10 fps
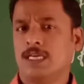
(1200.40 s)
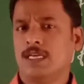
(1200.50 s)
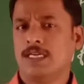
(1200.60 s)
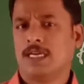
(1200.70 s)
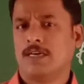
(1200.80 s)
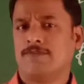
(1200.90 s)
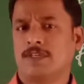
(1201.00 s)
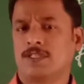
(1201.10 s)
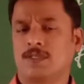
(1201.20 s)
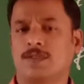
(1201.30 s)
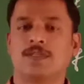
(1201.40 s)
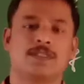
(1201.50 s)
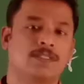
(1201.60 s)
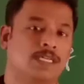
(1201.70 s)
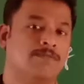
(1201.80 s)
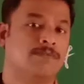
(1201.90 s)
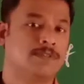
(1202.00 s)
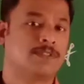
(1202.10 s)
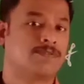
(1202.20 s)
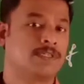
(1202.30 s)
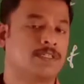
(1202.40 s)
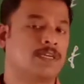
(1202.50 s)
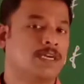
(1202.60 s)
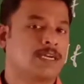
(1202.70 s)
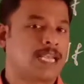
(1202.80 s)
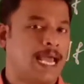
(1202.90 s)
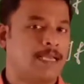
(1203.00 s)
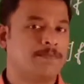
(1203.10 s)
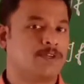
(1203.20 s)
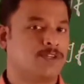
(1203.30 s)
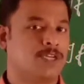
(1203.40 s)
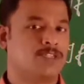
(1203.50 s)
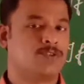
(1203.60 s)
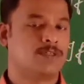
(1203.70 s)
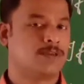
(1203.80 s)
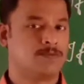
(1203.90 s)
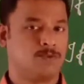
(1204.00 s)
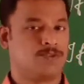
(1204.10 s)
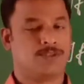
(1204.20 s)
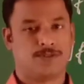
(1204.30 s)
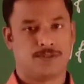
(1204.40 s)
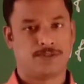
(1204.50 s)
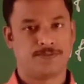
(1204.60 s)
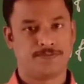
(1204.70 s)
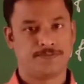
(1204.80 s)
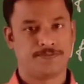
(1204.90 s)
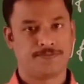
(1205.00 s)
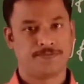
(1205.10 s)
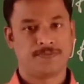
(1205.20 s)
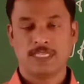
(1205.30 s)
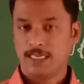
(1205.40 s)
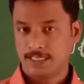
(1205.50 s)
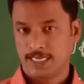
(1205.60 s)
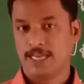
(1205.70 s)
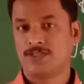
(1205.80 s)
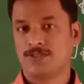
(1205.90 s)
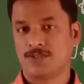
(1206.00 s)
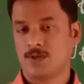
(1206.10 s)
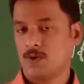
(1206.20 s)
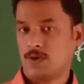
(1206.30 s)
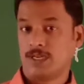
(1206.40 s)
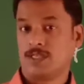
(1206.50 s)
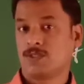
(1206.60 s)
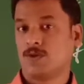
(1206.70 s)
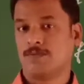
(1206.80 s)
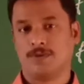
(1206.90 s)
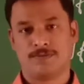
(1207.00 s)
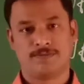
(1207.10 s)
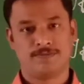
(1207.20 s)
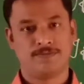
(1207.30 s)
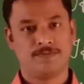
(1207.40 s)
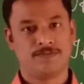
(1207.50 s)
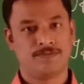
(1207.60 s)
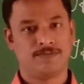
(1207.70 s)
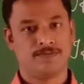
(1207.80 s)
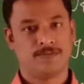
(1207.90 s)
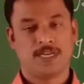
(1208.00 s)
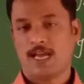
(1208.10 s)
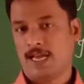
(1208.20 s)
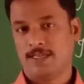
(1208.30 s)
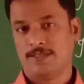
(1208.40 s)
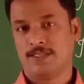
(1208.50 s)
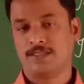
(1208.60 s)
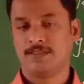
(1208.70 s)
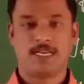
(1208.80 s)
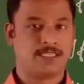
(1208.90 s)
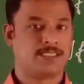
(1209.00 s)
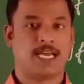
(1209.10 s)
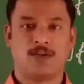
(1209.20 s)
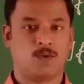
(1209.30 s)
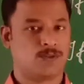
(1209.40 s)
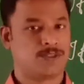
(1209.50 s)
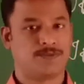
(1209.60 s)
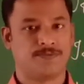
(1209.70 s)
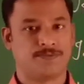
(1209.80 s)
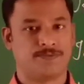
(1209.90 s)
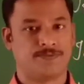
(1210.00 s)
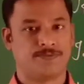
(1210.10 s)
the healing effect that Wordsworth claimed nature possessed. It ends on a somber and a sad note.